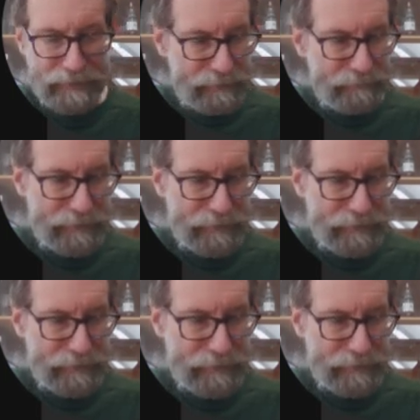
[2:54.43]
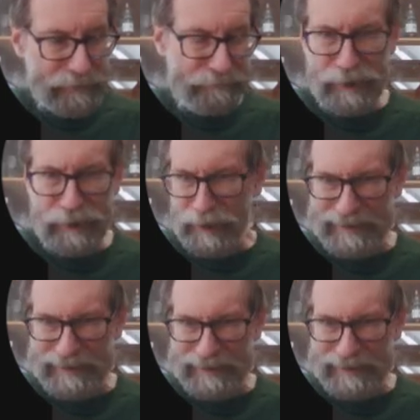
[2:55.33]
If you do that
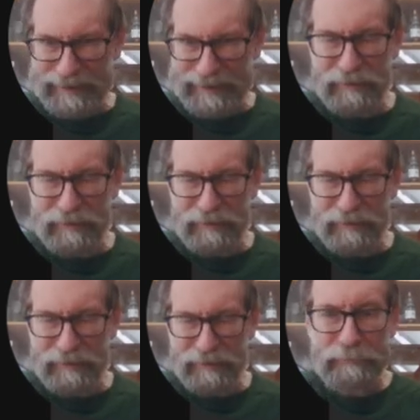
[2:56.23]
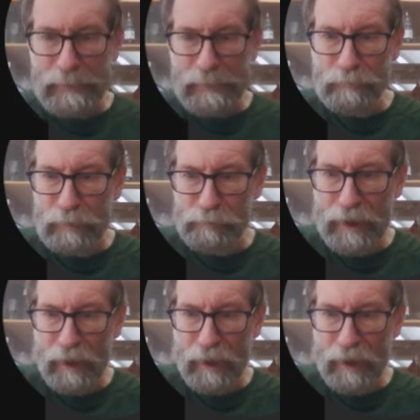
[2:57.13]
circularly, then people will
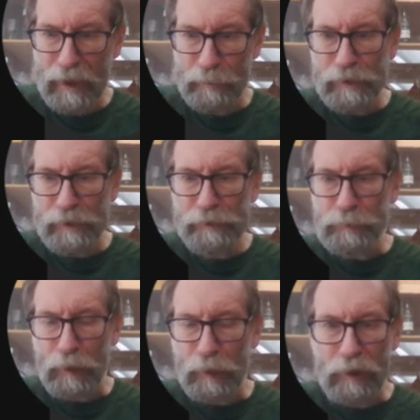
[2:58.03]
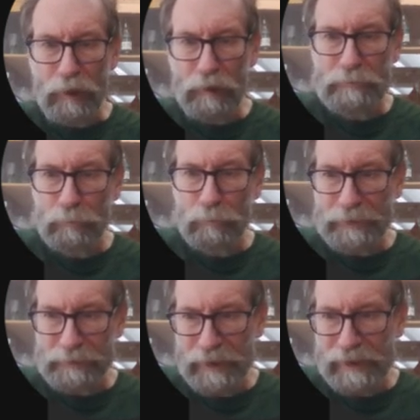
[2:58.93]
know who you are, why
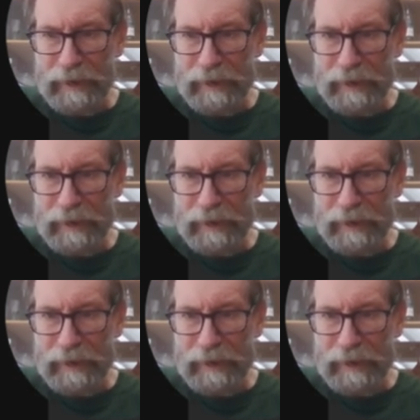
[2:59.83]
you're here.